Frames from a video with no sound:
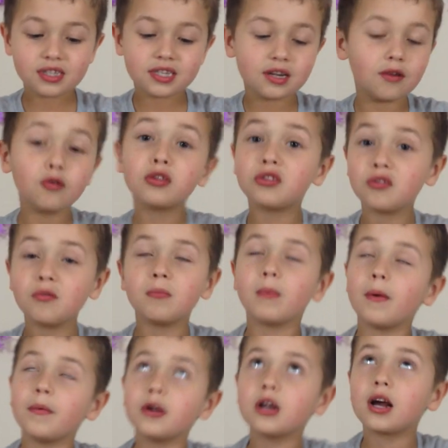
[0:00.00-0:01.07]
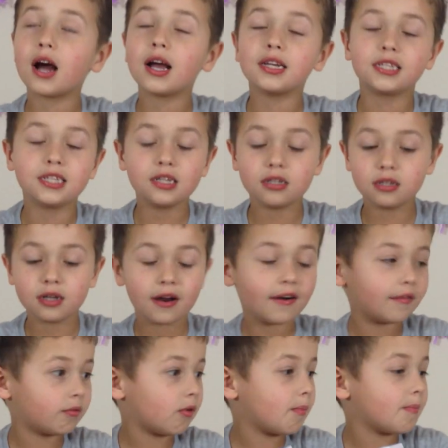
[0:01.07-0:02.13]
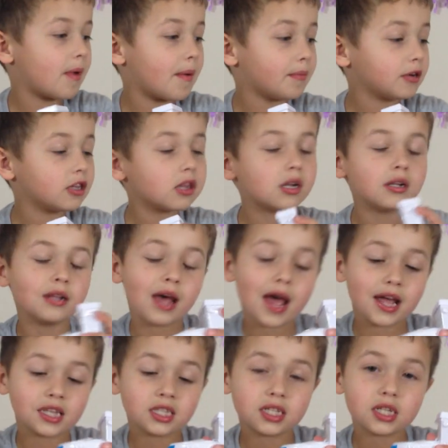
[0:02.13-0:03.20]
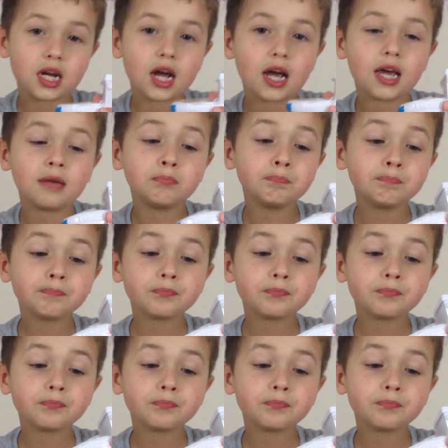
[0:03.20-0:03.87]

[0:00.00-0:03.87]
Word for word: So remember guys, you remember the last time